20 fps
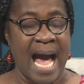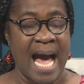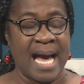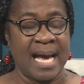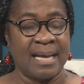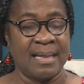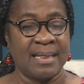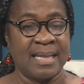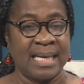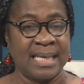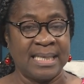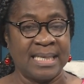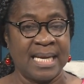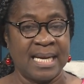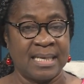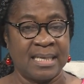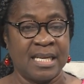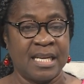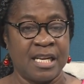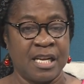and they
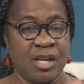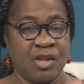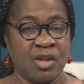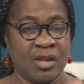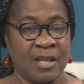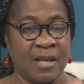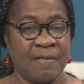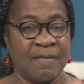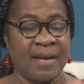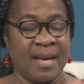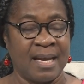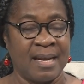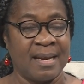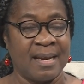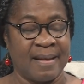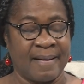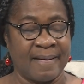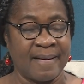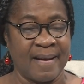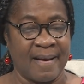take the initiative
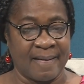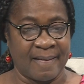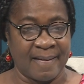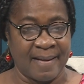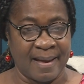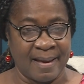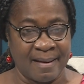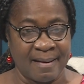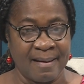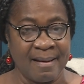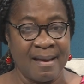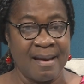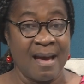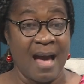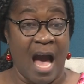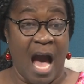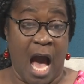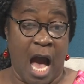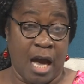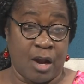in discussing
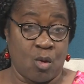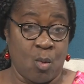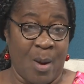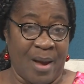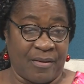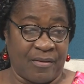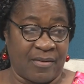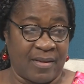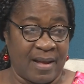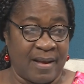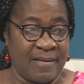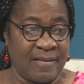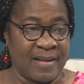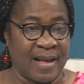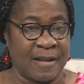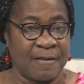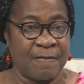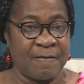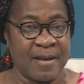hard questions mm -hmm.